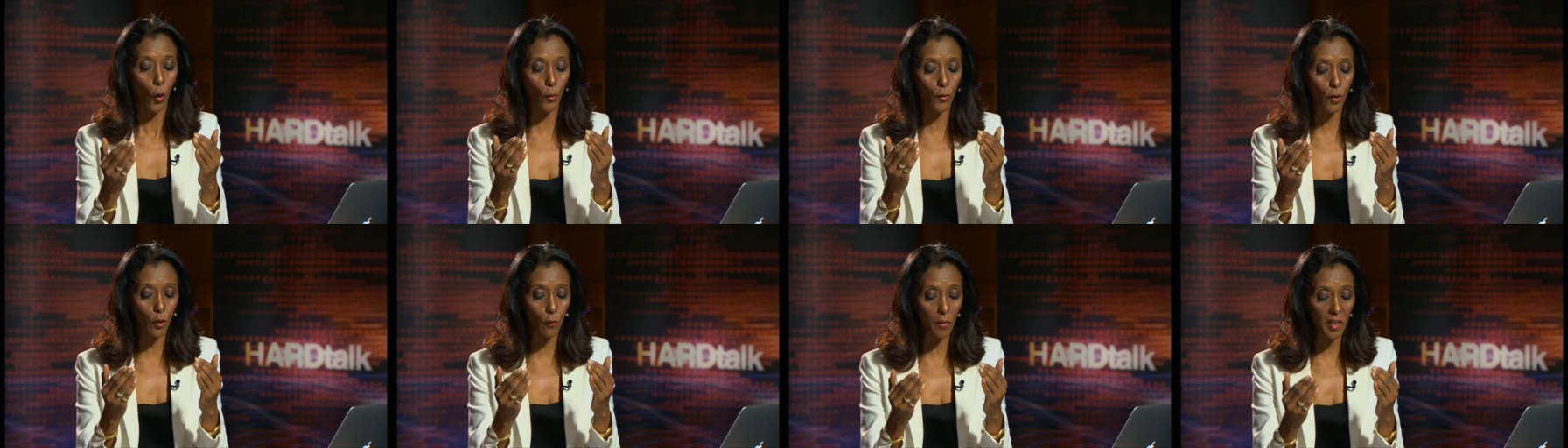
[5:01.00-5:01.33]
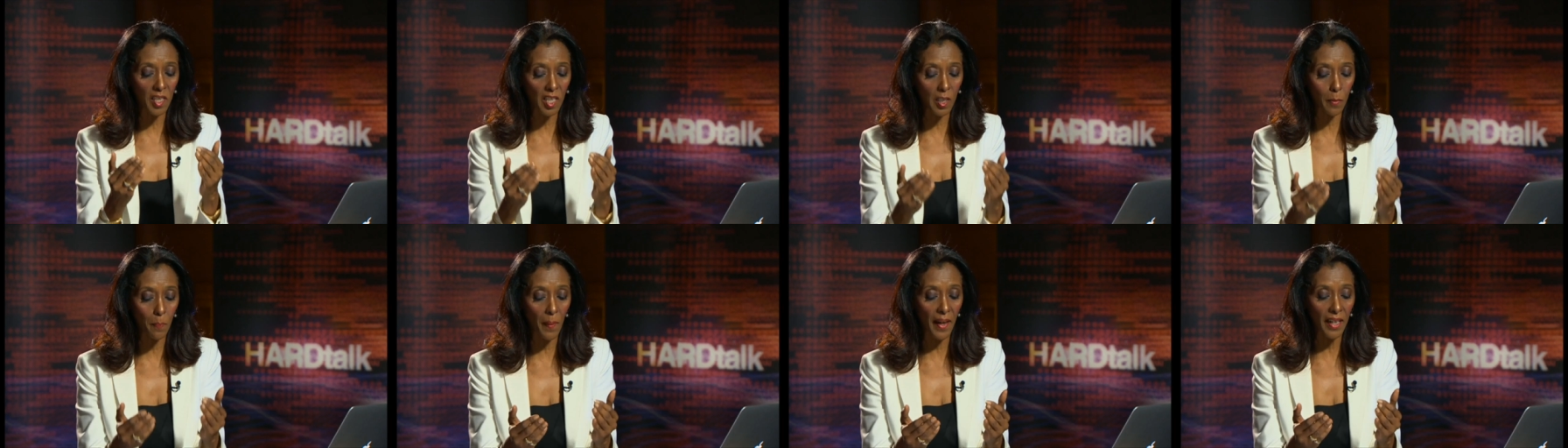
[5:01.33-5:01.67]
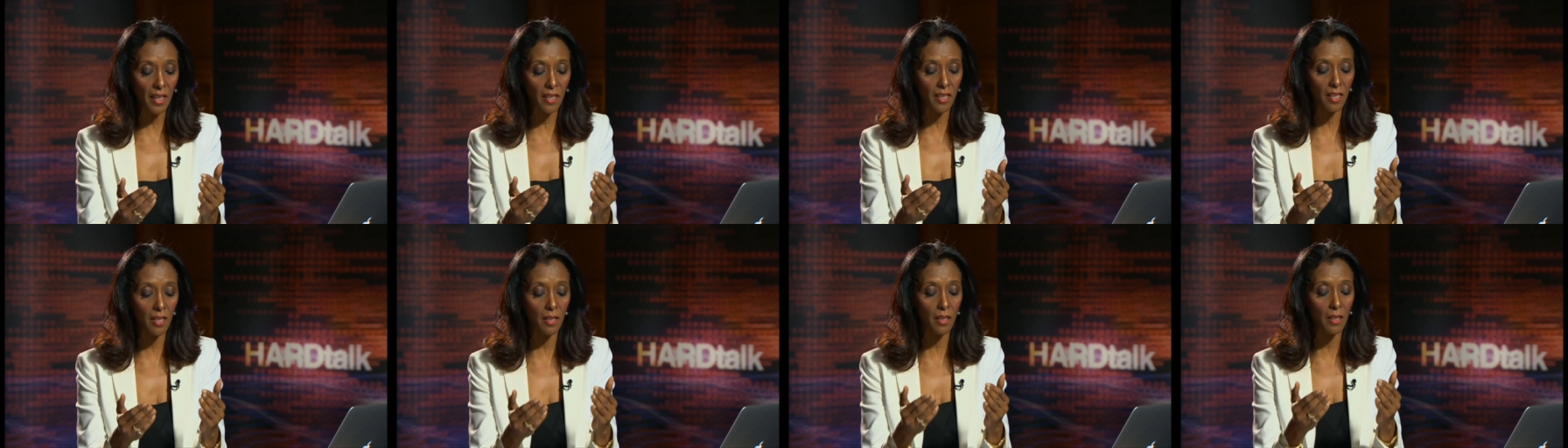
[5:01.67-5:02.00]
on the
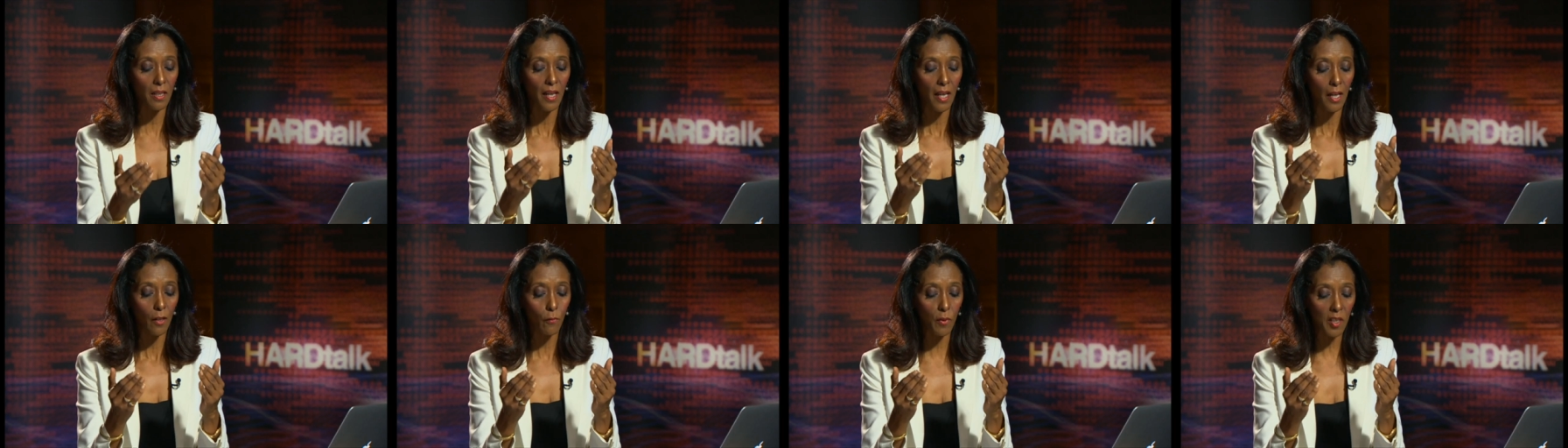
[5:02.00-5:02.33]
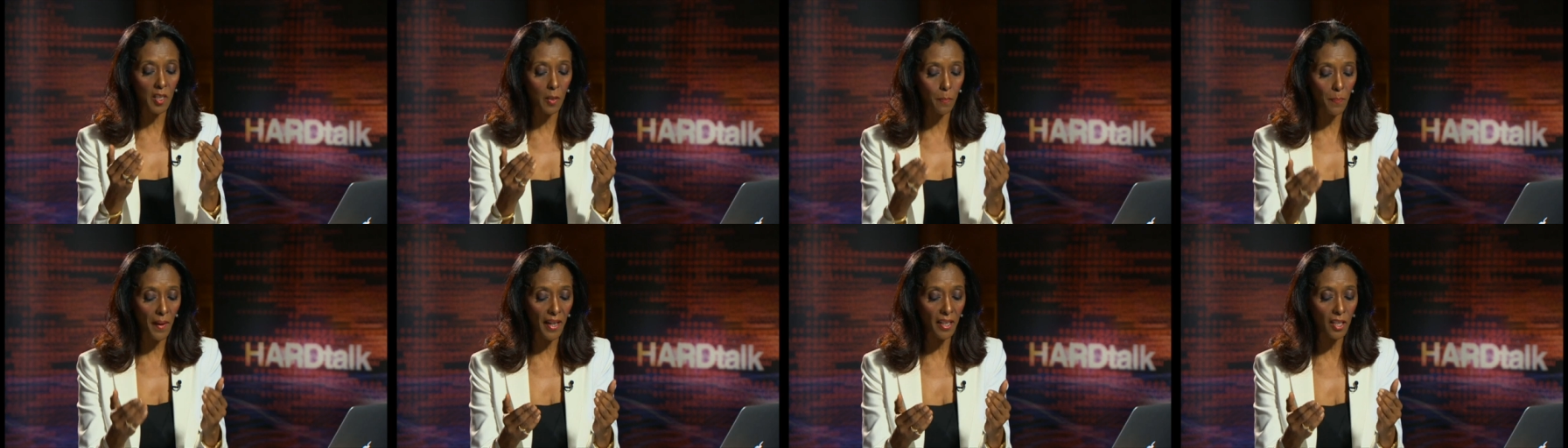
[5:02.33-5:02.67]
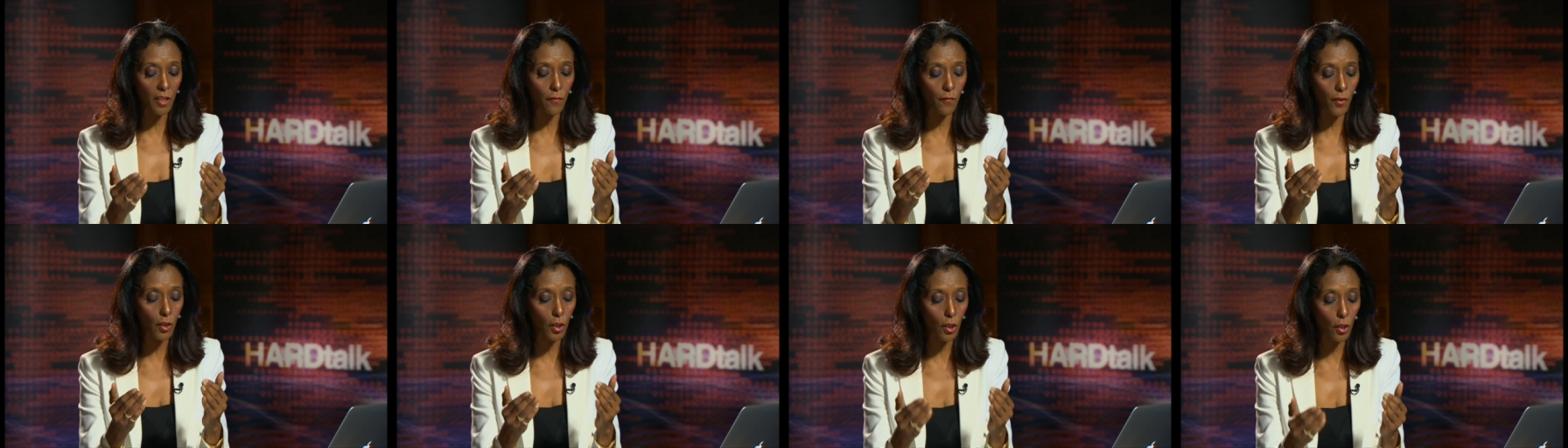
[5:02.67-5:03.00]

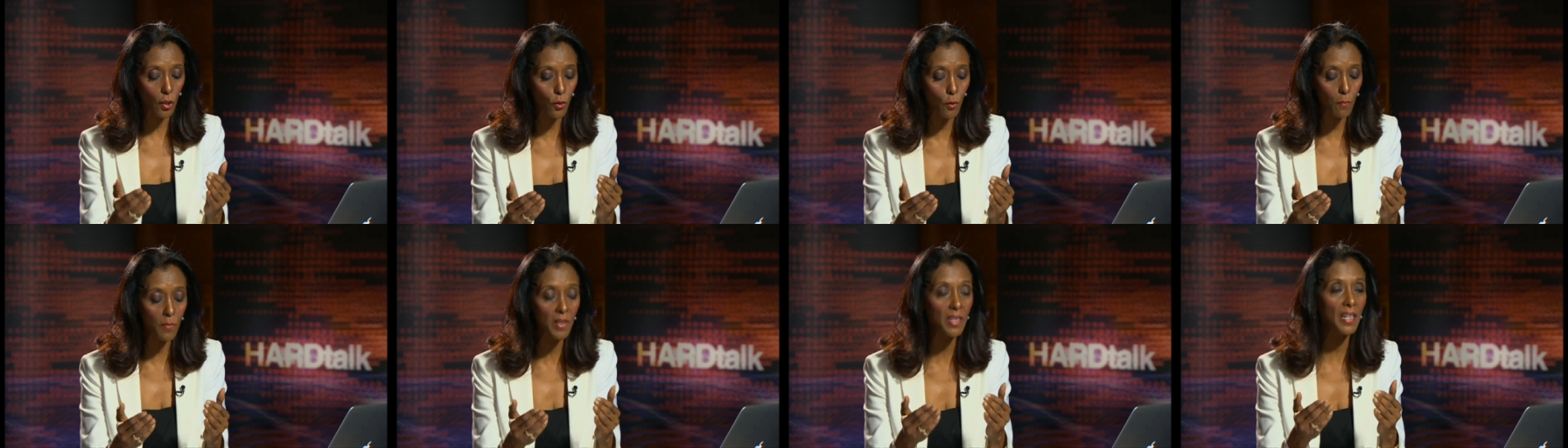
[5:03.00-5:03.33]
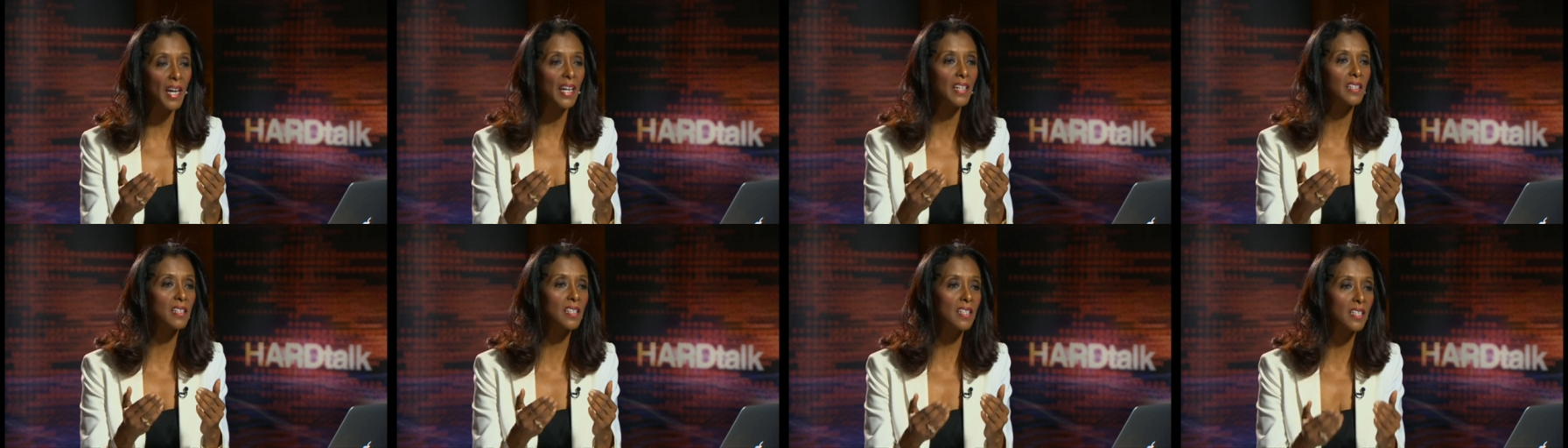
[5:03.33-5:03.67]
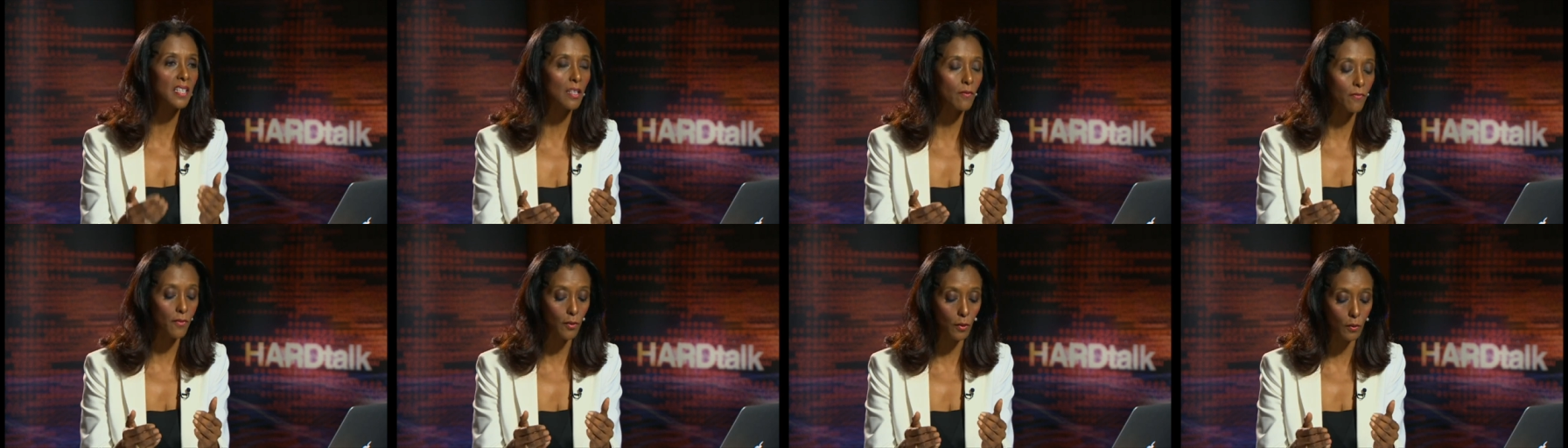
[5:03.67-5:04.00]
respect for human human and
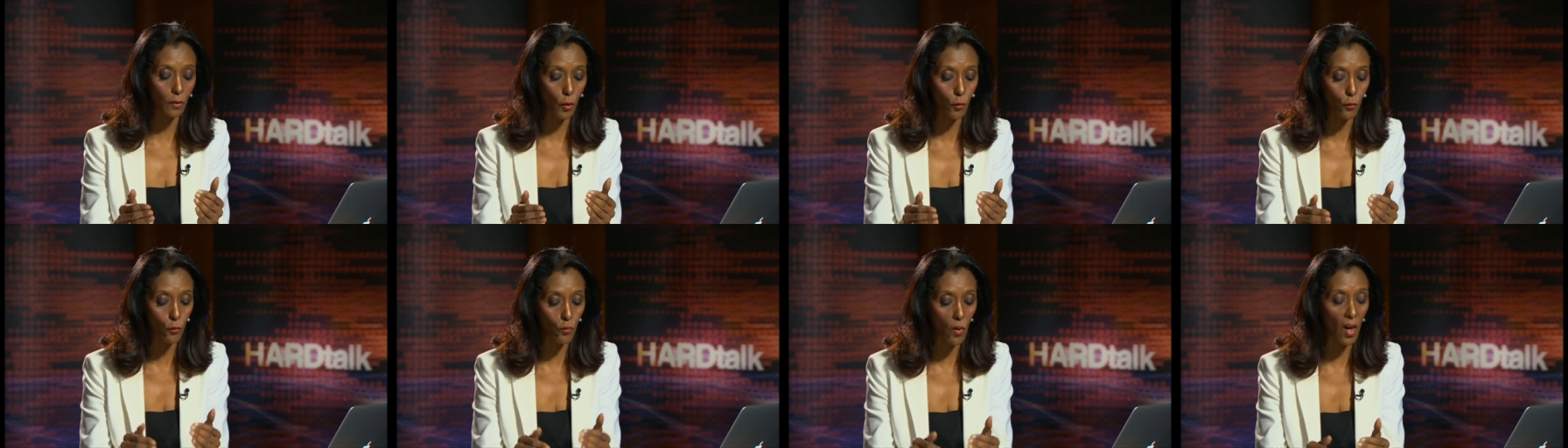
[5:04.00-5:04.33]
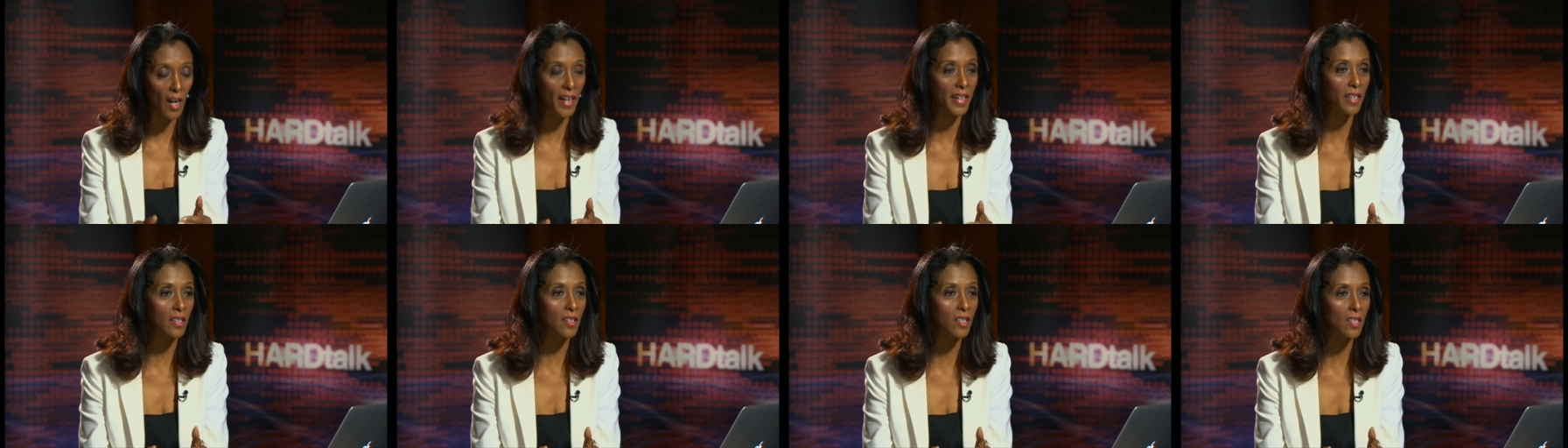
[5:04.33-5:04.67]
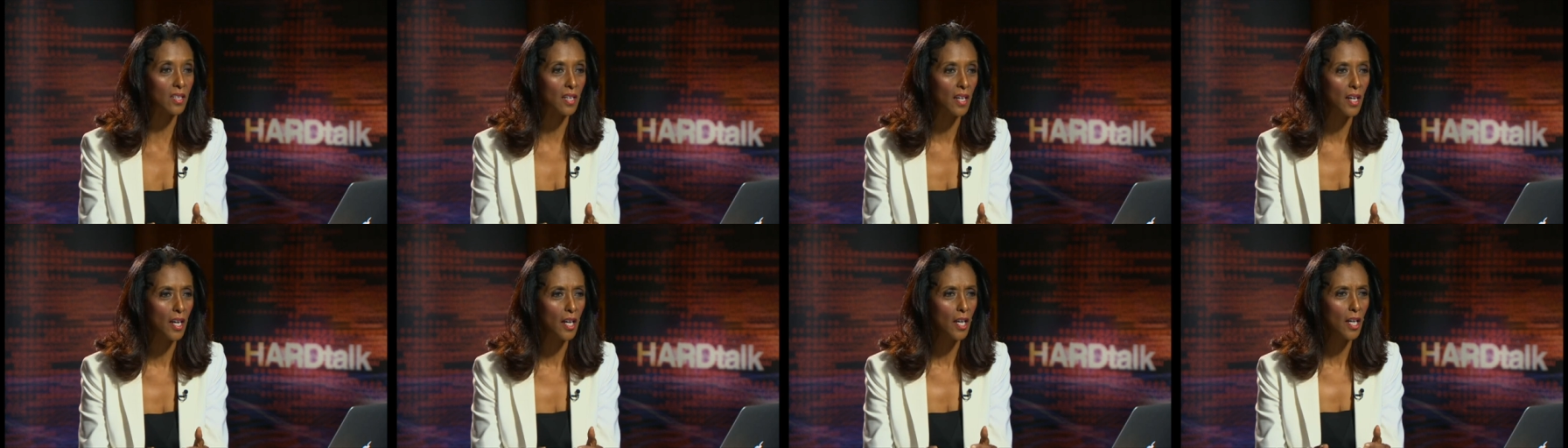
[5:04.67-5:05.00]
civil rights.